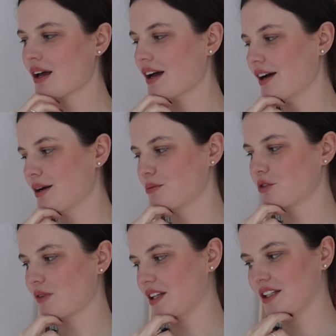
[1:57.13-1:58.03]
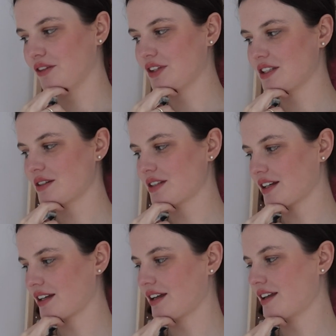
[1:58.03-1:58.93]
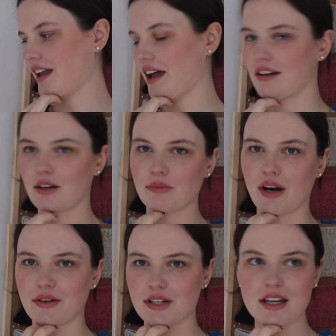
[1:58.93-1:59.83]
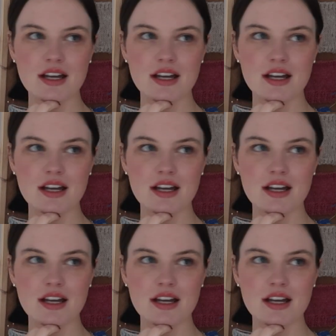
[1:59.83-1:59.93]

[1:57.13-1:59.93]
She's really lovely, so I was like, yeah, come round.